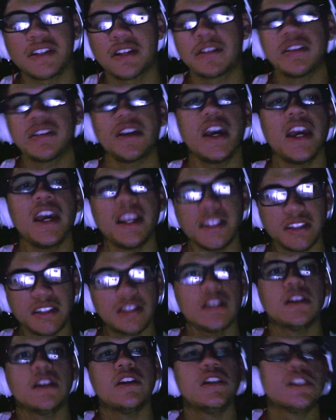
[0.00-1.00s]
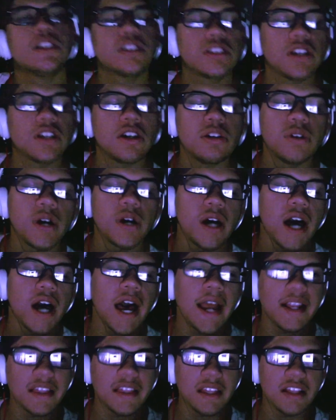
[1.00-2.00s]
4 out of 10. 8.
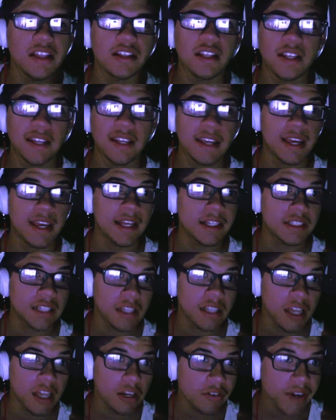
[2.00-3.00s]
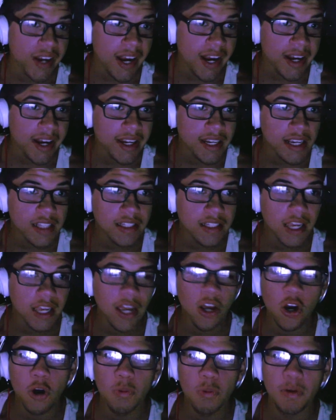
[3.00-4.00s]
So uh, I think it has a lot of good
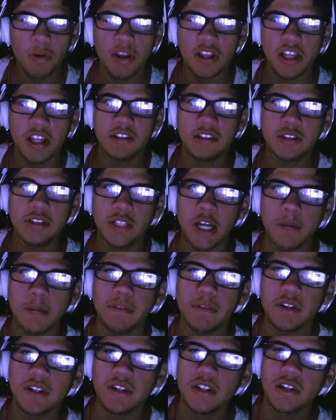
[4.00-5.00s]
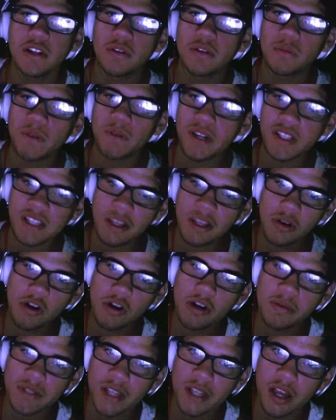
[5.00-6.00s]
ideas. I hope it lives up.
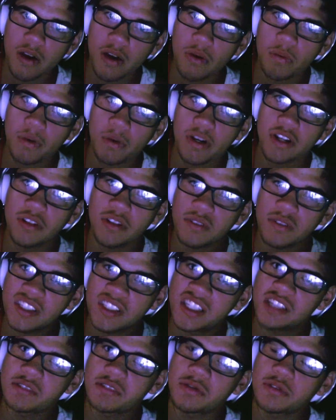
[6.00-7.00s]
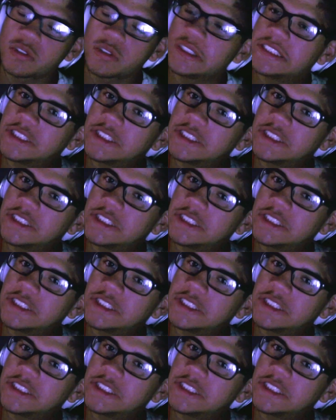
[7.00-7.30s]
When the sequel comes out, when they do a